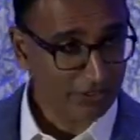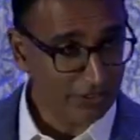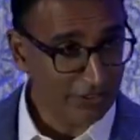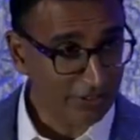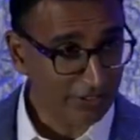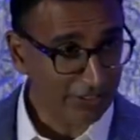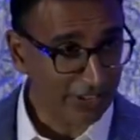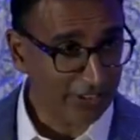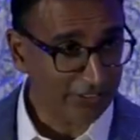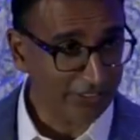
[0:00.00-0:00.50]

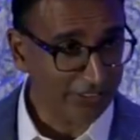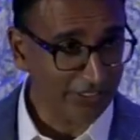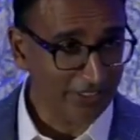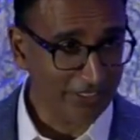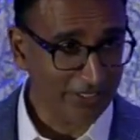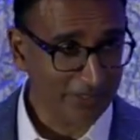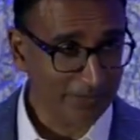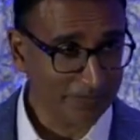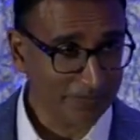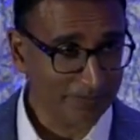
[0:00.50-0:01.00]

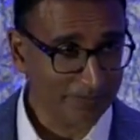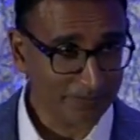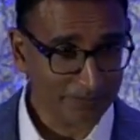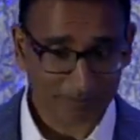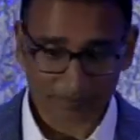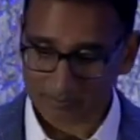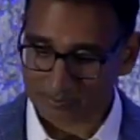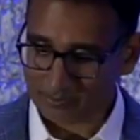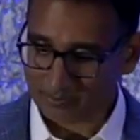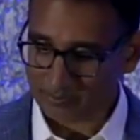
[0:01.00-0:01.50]
discussions
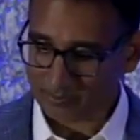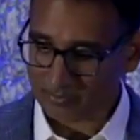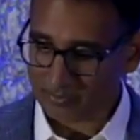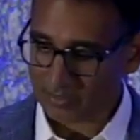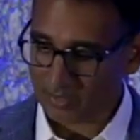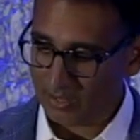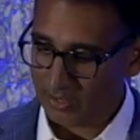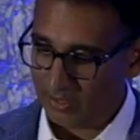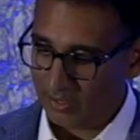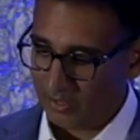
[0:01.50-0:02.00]

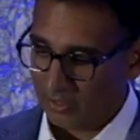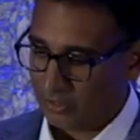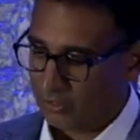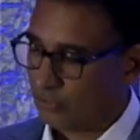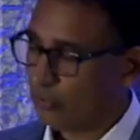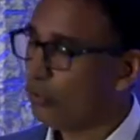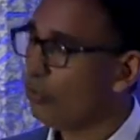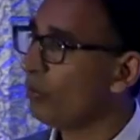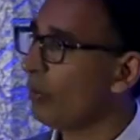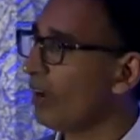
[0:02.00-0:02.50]

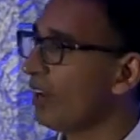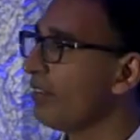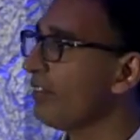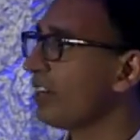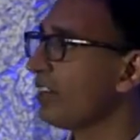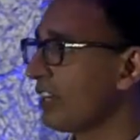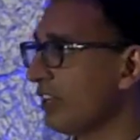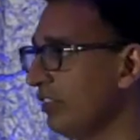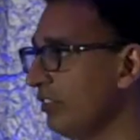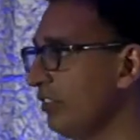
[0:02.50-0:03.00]
to one
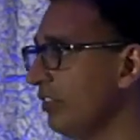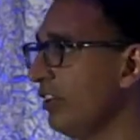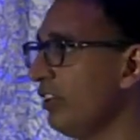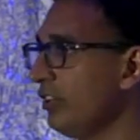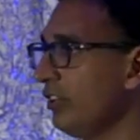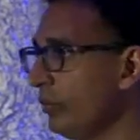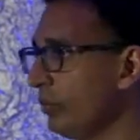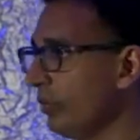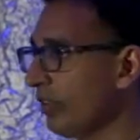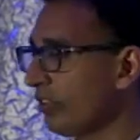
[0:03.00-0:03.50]
of a
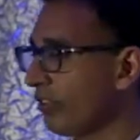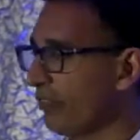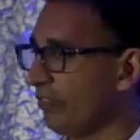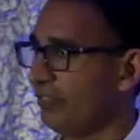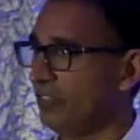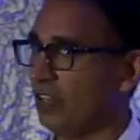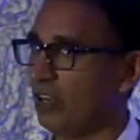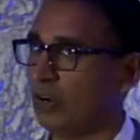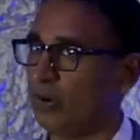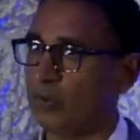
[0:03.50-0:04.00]
continuous
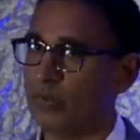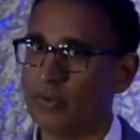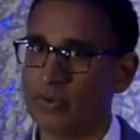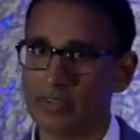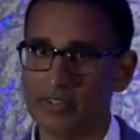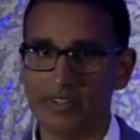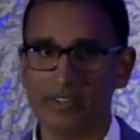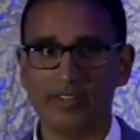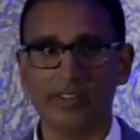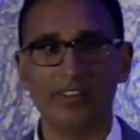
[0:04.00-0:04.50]

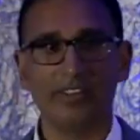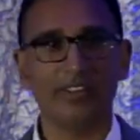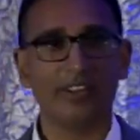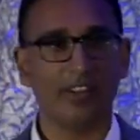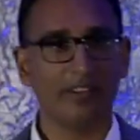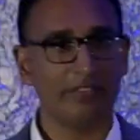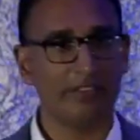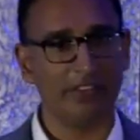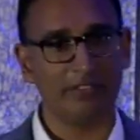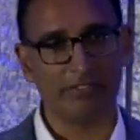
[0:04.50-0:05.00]
flow
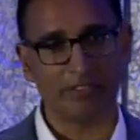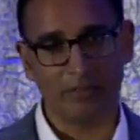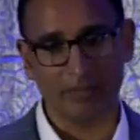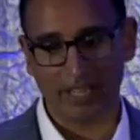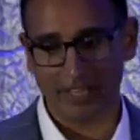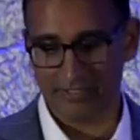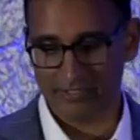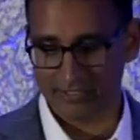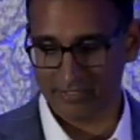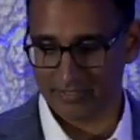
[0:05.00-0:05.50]
of
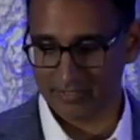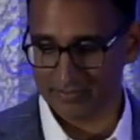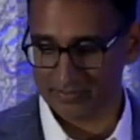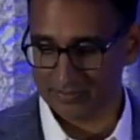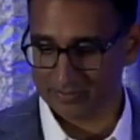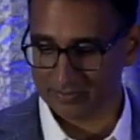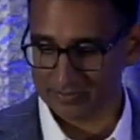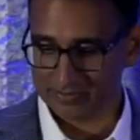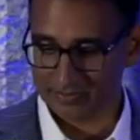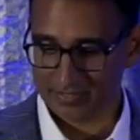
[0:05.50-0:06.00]
information.
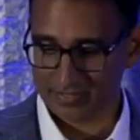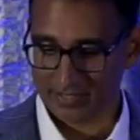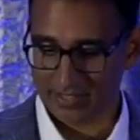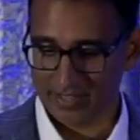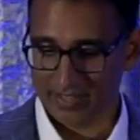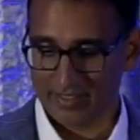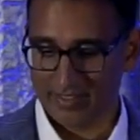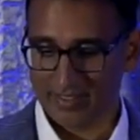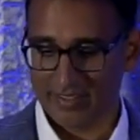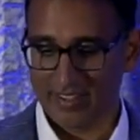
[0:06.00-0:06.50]

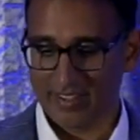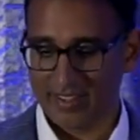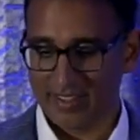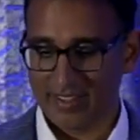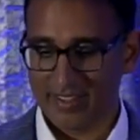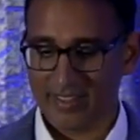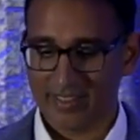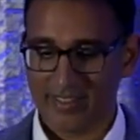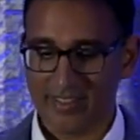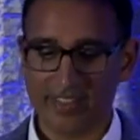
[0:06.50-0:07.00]

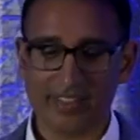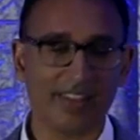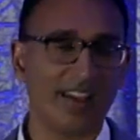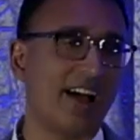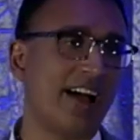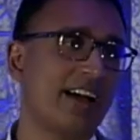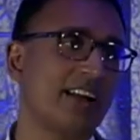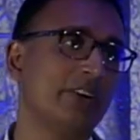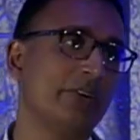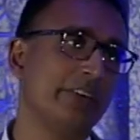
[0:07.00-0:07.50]
This
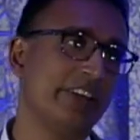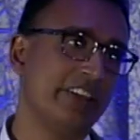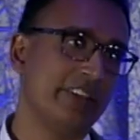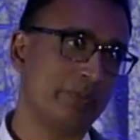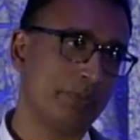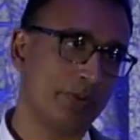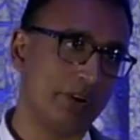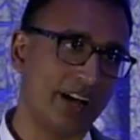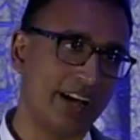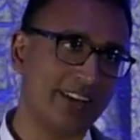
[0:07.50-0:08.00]

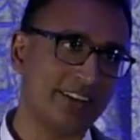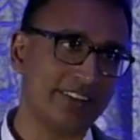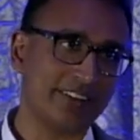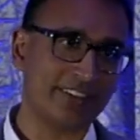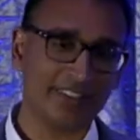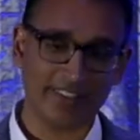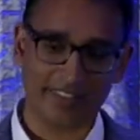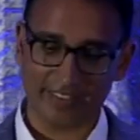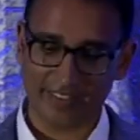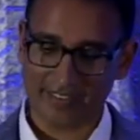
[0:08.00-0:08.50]
honoree's
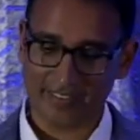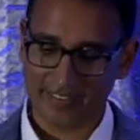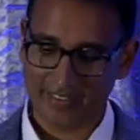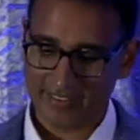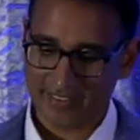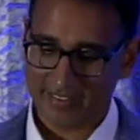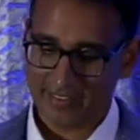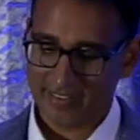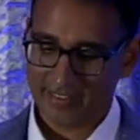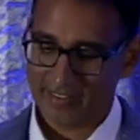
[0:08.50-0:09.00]
products
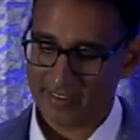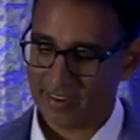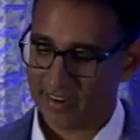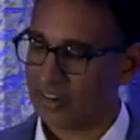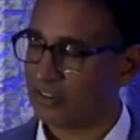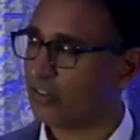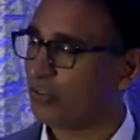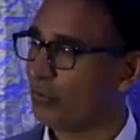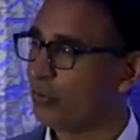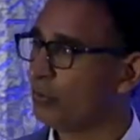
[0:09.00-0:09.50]

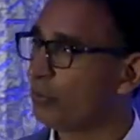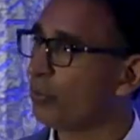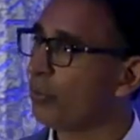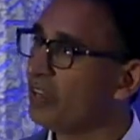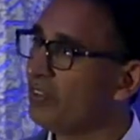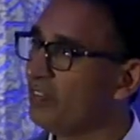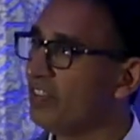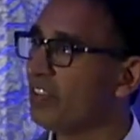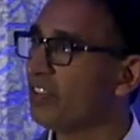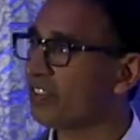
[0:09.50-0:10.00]
are to
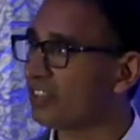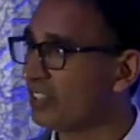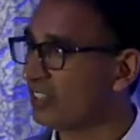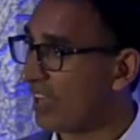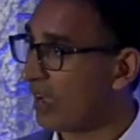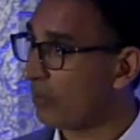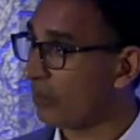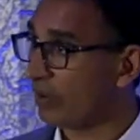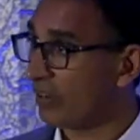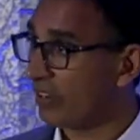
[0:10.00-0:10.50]
previous
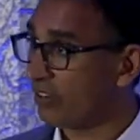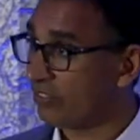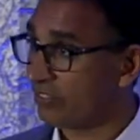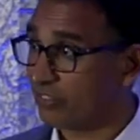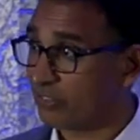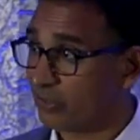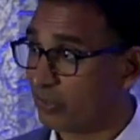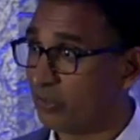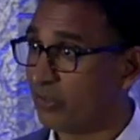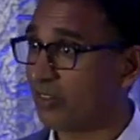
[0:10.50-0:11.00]

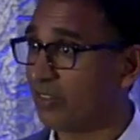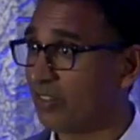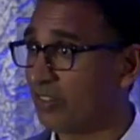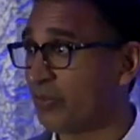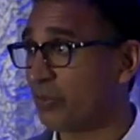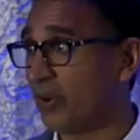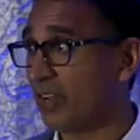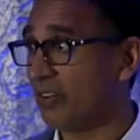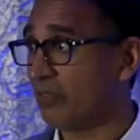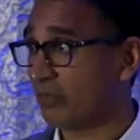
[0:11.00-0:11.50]
collaboration
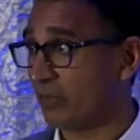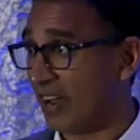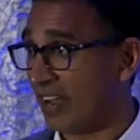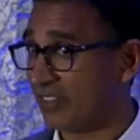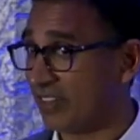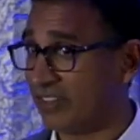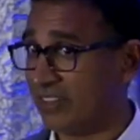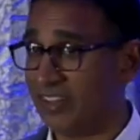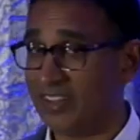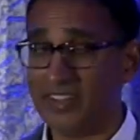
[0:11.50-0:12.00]
tools, quite
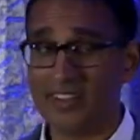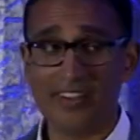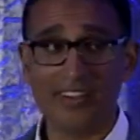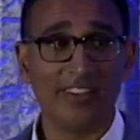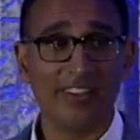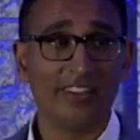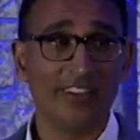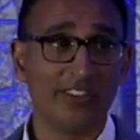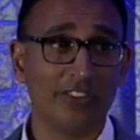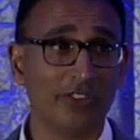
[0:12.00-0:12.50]
frankly,
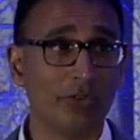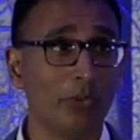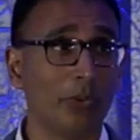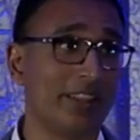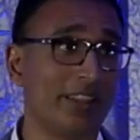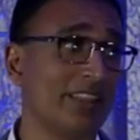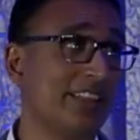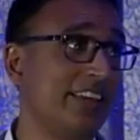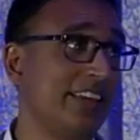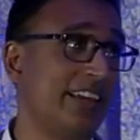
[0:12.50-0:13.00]
to
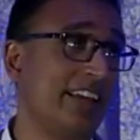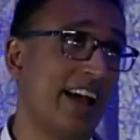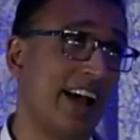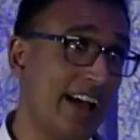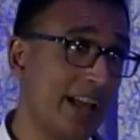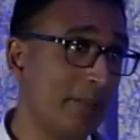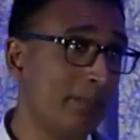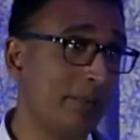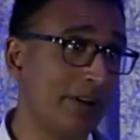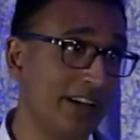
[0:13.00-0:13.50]
what the
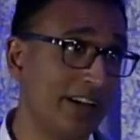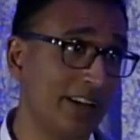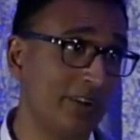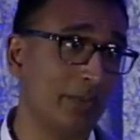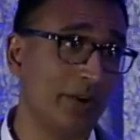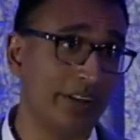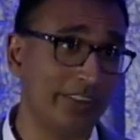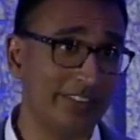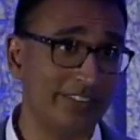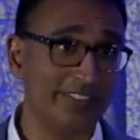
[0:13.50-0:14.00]
iPod
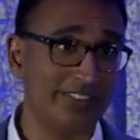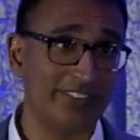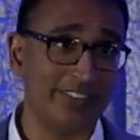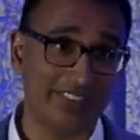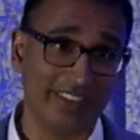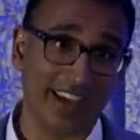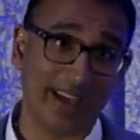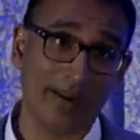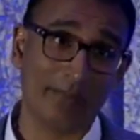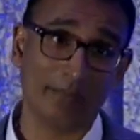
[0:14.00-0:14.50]
was
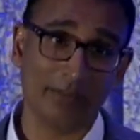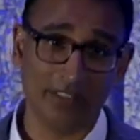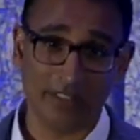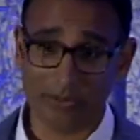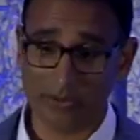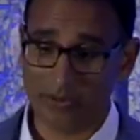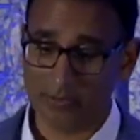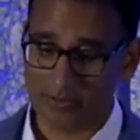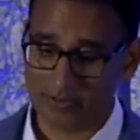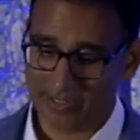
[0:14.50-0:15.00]
to
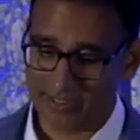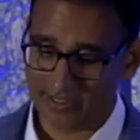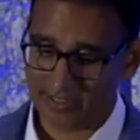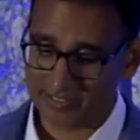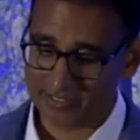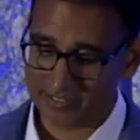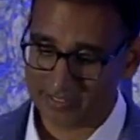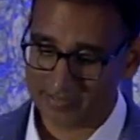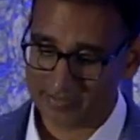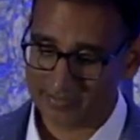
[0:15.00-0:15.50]
MP3
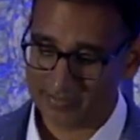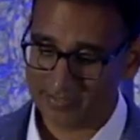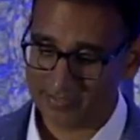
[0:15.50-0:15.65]
players.